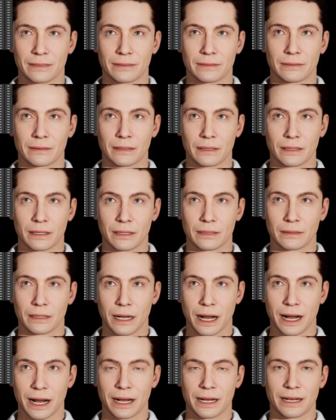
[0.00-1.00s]
The
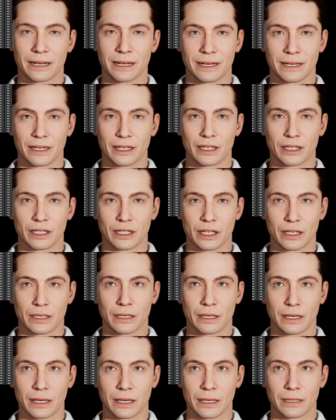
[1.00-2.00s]
bar is actually
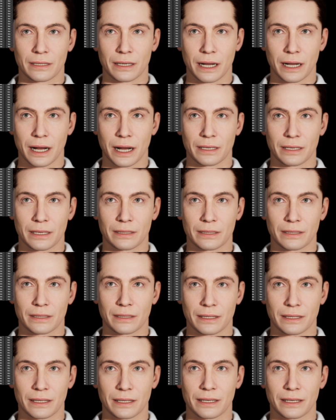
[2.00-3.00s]
showing I'm
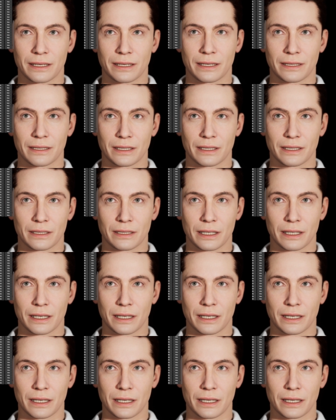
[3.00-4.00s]
currently doing a
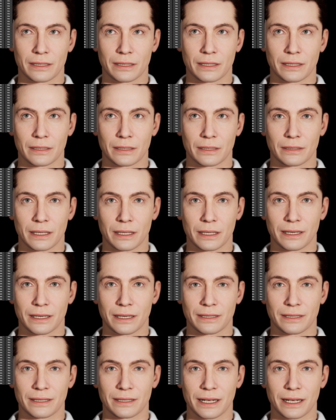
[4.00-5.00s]
little bit of brows
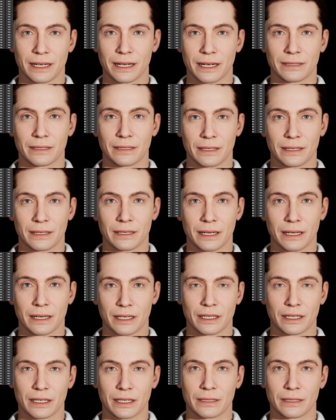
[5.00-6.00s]
down, but I'm actually
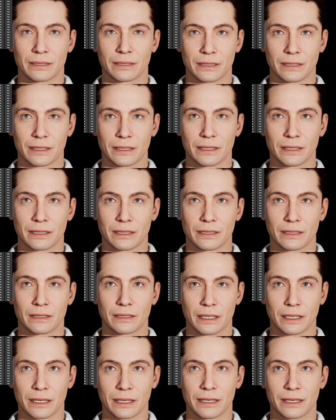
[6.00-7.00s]
completely neutral
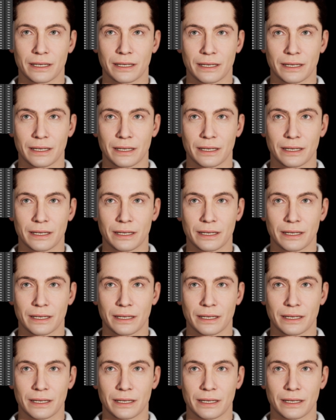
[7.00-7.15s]
here.